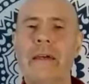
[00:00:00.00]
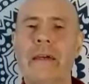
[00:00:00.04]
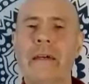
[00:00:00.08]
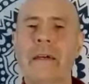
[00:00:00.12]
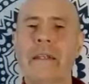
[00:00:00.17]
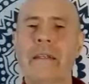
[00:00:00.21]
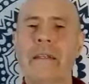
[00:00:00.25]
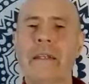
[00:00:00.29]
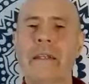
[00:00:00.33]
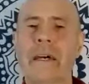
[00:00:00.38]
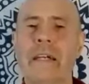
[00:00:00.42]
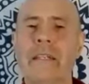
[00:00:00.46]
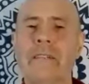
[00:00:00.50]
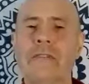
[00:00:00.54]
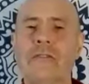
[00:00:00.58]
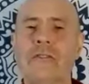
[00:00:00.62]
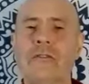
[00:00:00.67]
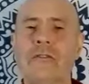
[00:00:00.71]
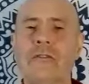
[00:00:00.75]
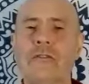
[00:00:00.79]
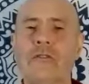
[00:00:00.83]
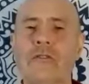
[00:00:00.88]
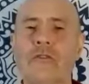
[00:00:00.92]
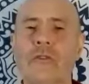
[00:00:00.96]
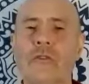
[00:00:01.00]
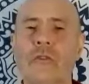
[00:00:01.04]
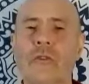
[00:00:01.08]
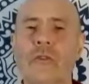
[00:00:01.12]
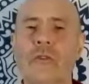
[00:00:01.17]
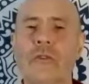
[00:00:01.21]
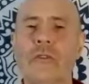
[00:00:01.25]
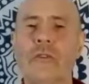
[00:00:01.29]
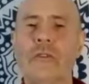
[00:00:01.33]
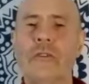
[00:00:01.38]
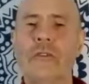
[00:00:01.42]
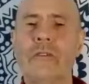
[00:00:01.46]
And as the
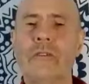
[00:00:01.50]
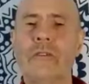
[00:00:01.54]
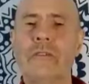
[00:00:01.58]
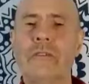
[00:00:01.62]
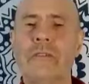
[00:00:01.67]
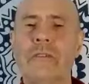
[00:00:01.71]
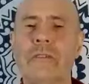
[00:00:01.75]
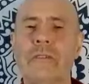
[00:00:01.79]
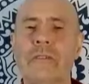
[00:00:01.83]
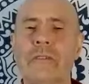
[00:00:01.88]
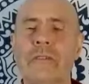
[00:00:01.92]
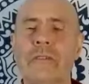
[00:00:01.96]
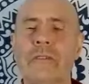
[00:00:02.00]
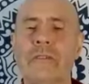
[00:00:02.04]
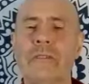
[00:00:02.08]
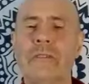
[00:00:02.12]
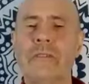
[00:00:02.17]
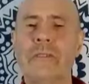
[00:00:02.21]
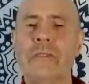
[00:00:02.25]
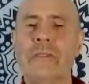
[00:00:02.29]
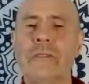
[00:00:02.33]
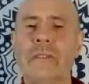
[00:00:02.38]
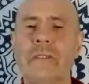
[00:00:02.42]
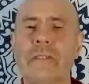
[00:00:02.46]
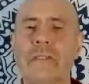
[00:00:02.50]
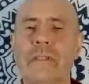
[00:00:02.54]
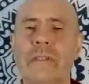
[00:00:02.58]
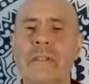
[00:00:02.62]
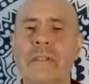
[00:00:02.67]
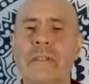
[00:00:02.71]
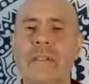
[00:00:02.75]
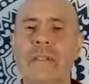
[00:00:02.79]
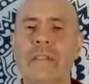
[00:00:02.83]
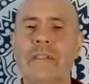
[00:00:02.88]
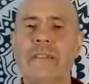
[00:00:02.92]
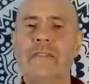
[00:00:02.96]
jaw
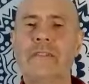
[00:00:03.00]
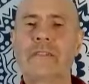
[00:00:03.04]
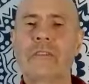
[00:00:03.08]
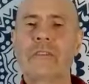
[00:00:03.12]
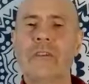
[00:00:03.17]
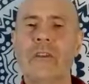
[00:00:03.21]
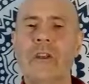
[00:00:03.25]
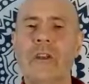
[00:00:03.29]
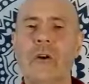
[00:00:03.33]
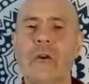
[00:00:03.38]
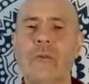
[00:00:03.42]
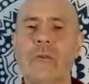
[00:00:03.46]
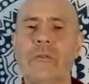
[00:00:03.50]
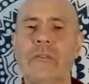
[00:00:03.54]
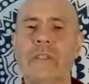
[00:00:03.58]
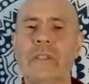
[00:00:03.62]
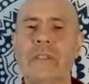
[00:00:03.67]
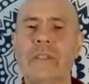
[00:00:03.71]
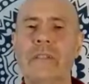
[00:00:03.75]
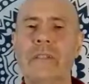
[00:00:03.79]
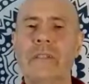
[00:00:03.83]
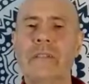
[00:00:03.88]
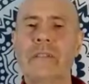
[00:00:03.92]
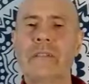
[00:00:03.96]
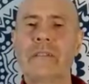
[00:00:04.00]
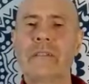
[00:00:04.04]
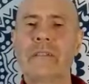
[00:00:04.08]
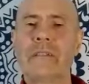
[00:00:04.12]
is closing,